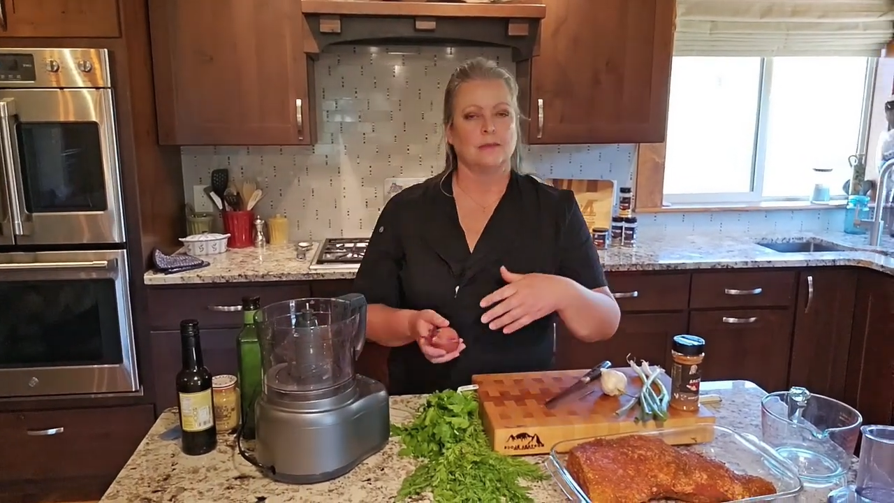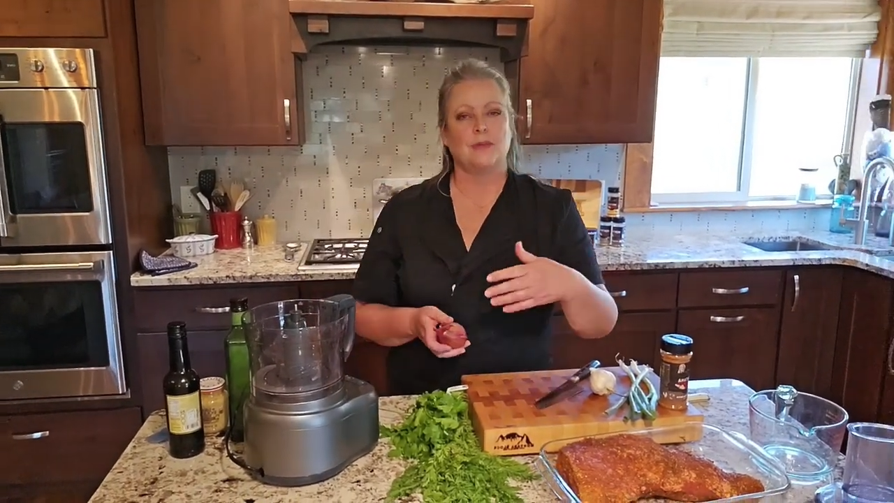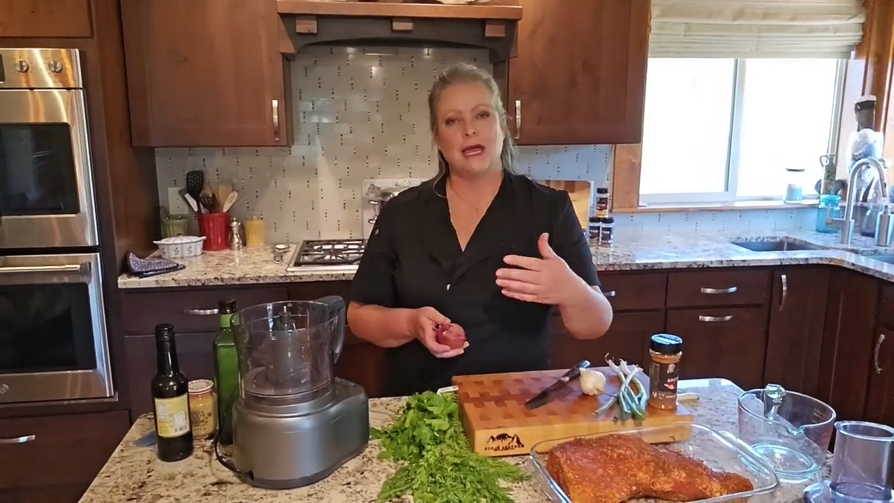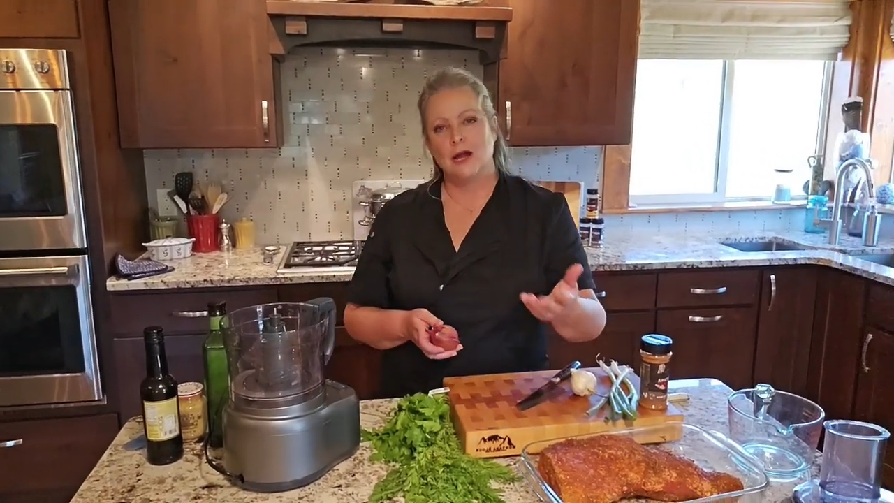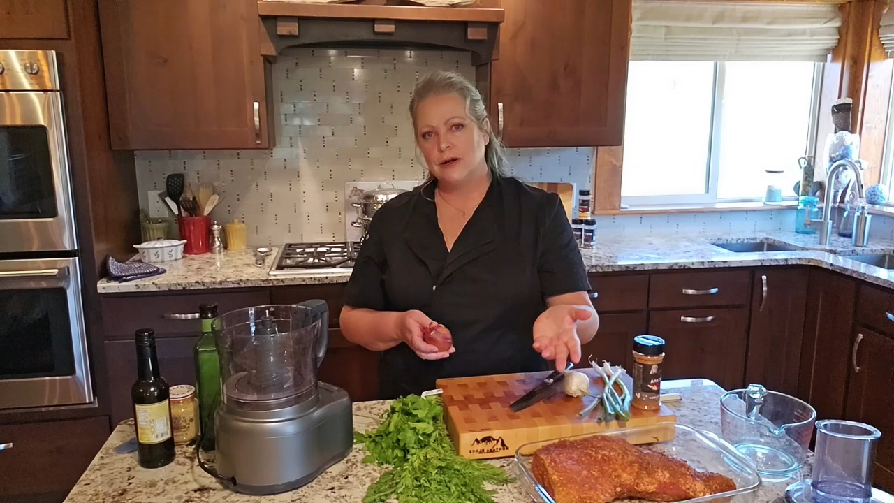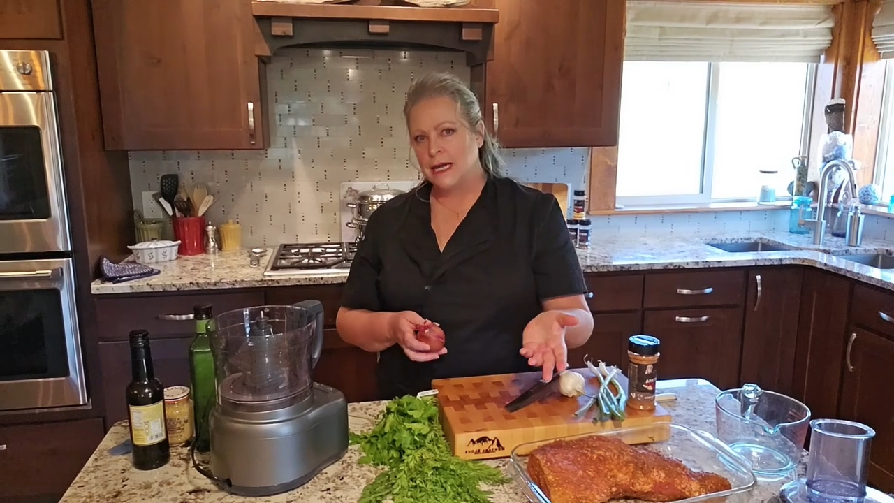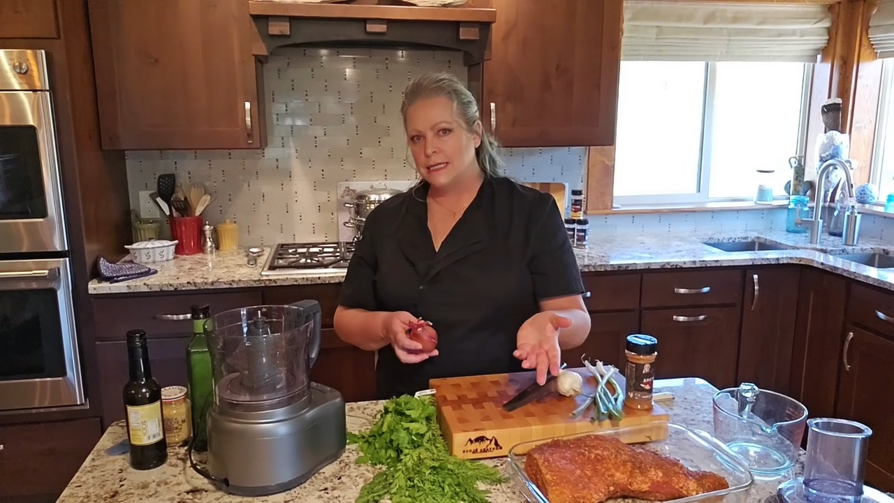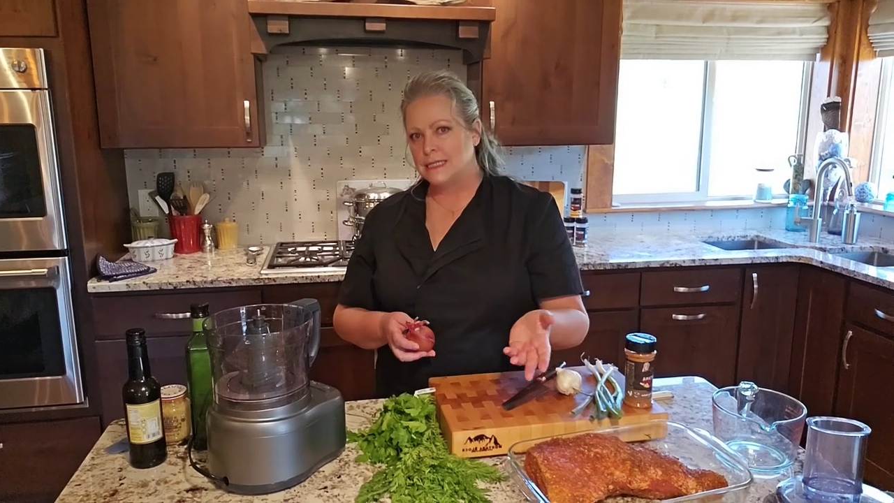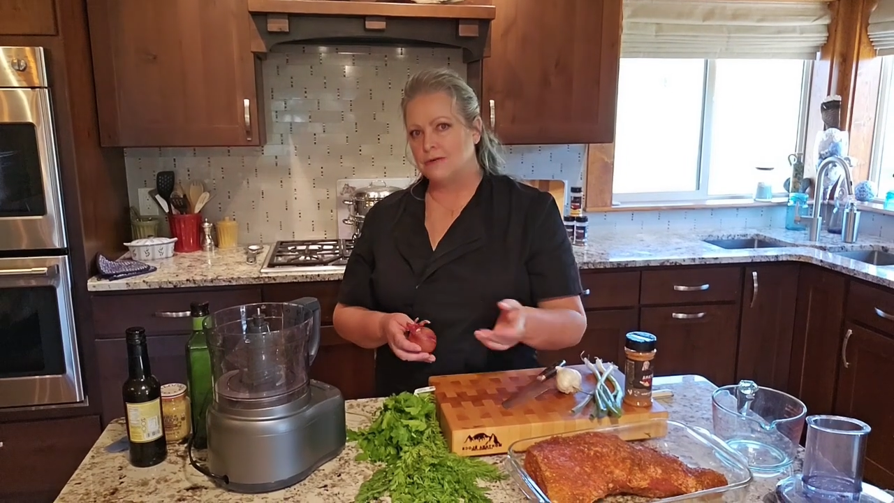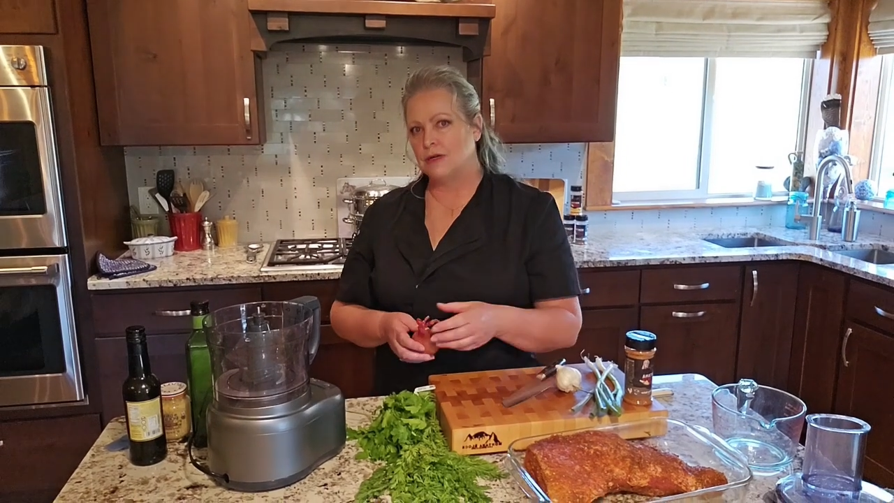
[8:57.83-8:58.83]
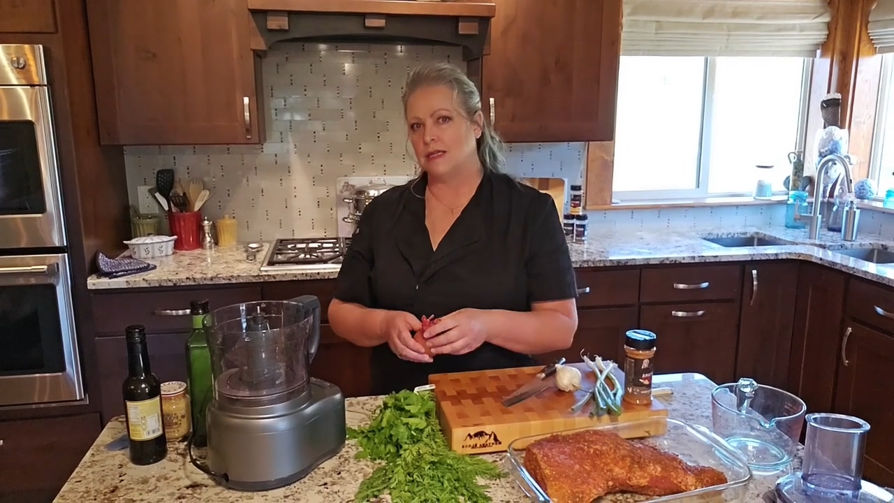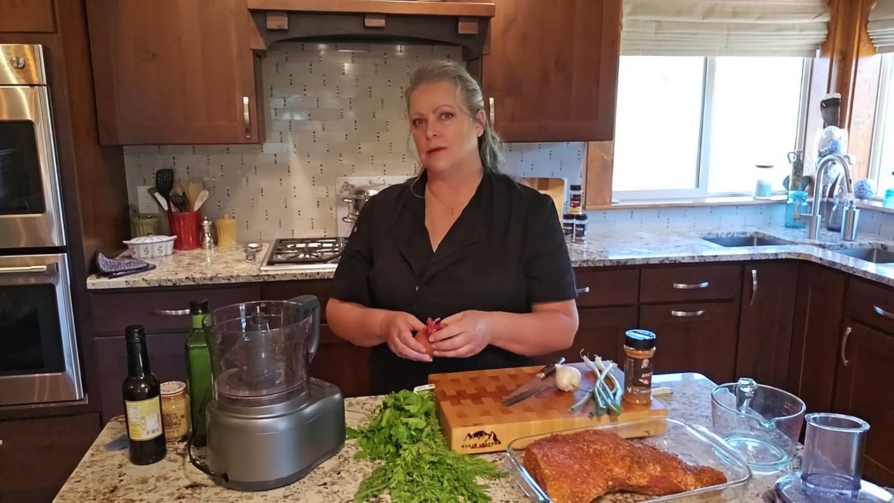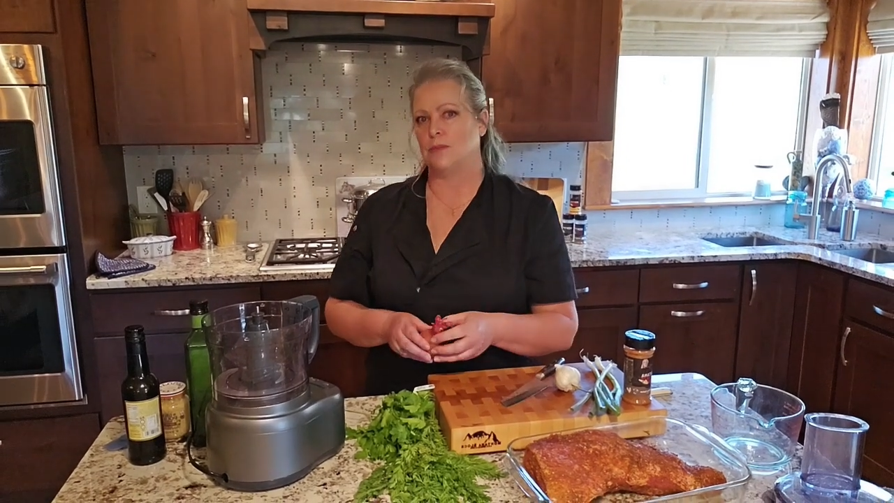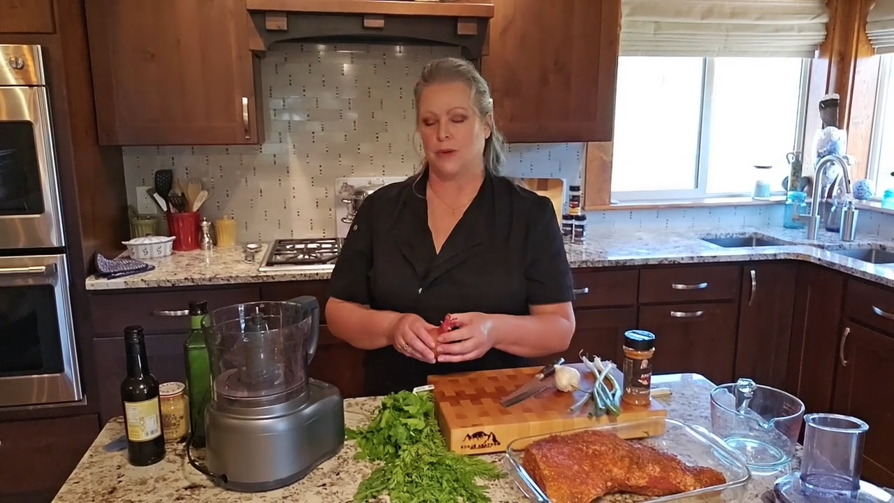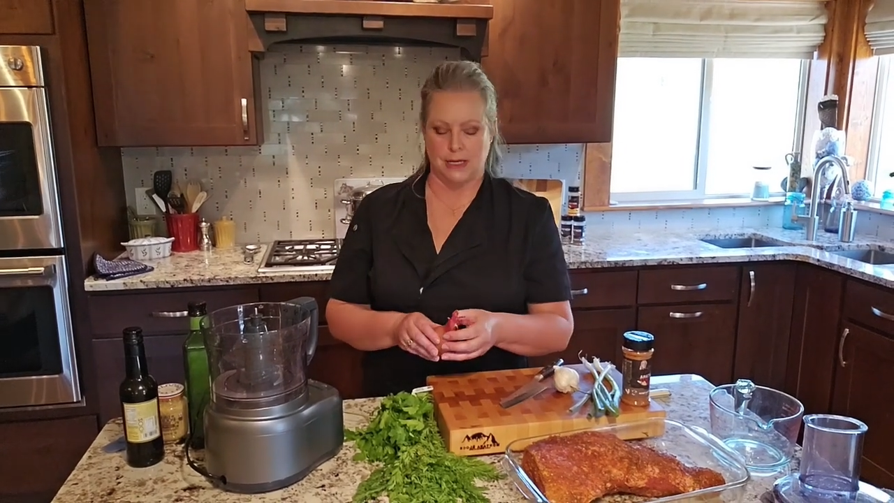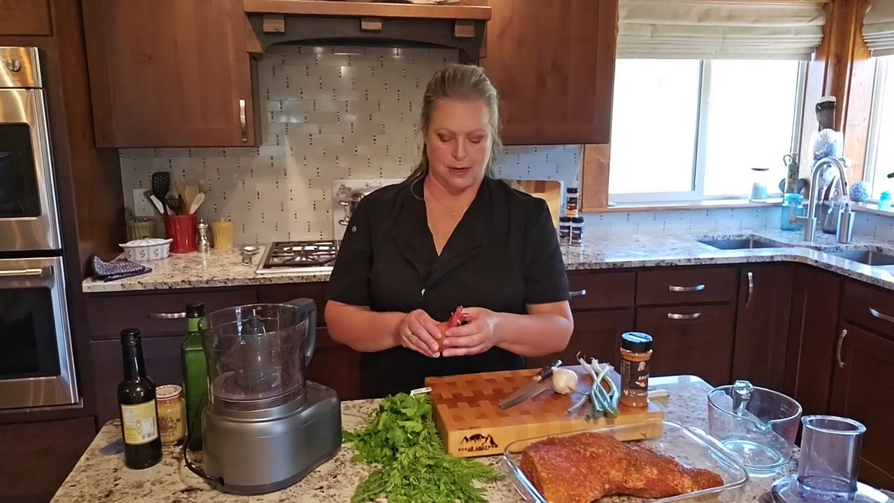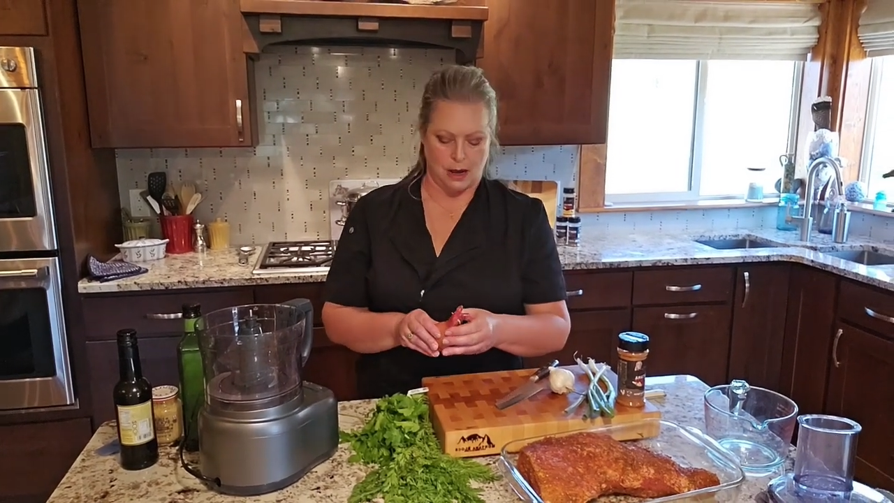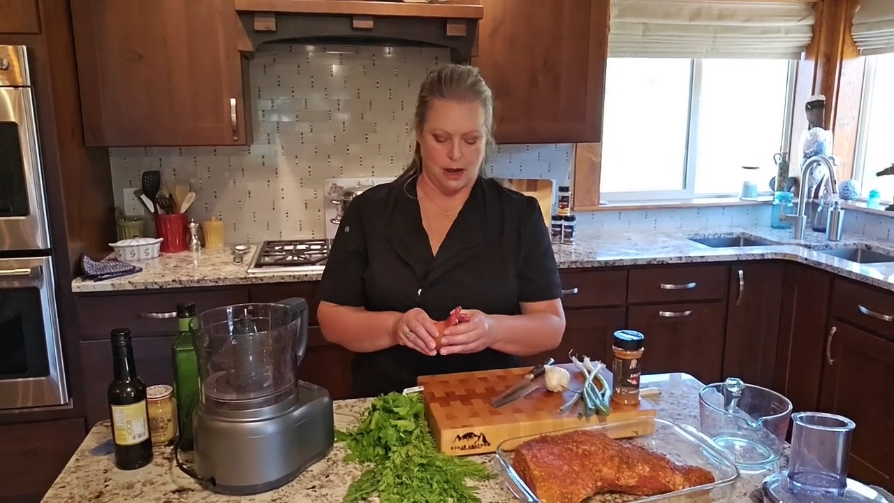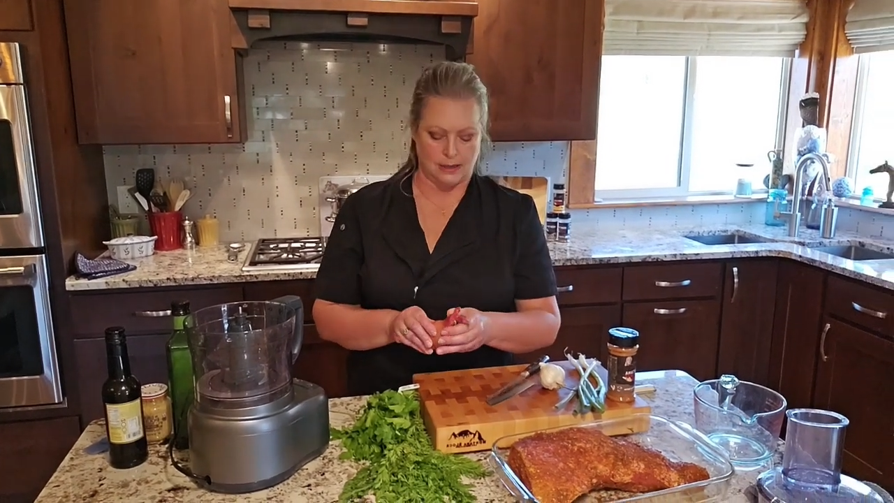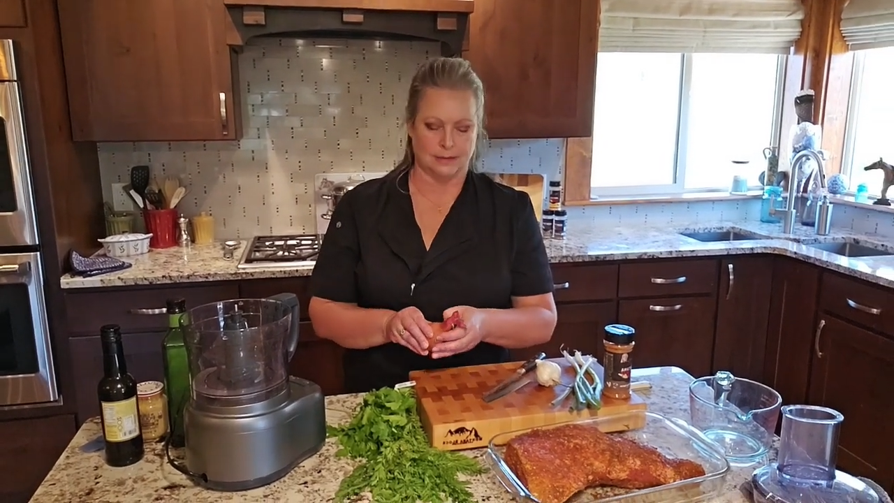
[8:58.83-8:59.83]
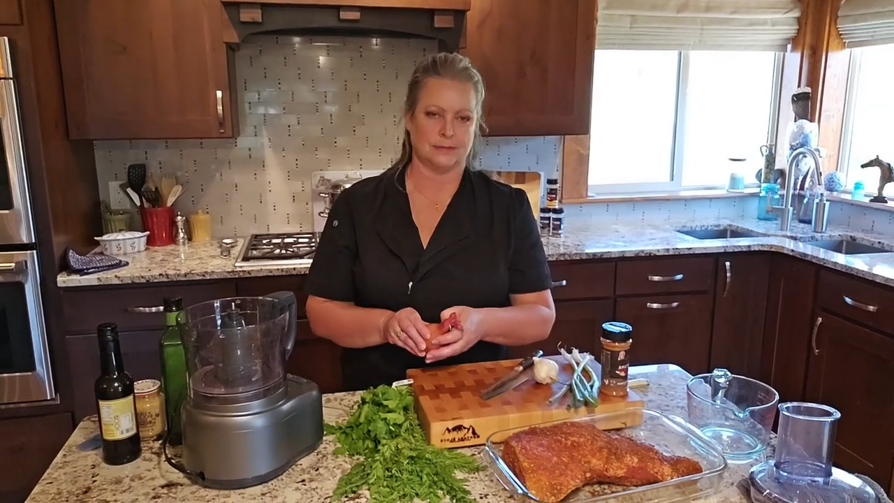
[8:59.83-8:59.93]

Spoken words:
pair nicely with it, but not